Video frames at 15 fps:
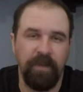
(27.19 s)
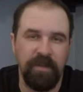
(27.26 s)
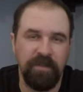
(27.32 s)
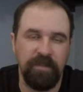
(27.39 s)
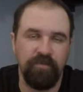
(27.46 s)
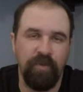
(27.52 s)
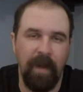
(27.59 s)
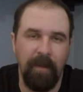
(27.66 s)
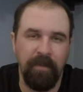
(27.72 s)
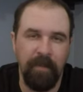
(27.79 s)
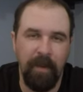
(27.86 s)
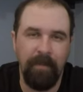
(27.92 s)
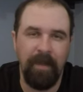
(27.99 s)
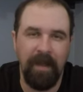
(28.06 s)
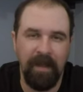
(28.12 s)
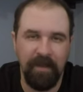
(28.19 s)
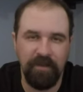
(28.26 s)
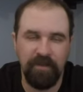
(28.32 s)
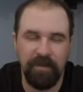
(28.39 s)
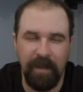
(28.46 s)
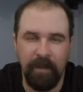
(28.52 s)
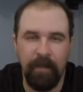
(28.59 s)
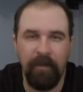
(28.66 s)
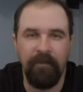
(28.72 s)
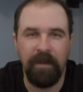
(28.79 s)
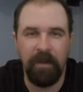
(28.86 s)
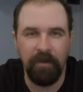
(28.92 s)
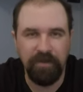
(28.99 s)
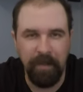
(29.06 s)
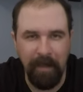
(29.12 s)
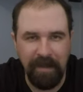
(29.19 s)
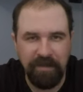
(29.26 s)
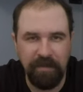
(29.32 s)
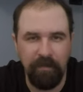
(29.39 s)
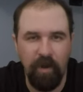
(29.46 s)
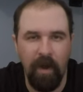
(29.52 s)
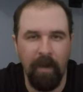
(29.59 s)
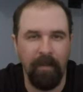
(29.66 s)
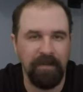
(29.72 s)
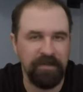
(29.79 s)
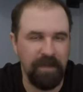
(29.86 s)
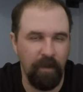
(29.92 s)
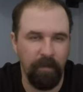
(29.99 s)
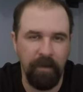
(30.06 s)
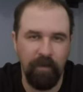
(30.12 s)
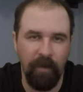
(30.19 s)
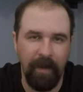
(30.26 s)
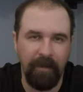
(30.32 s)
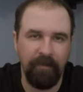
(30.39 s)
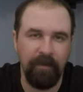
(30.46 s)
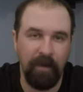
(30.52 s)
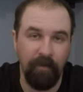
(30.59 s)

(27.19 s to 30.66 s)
please subscribe to my page, like my videos, and make some comments. That would be great.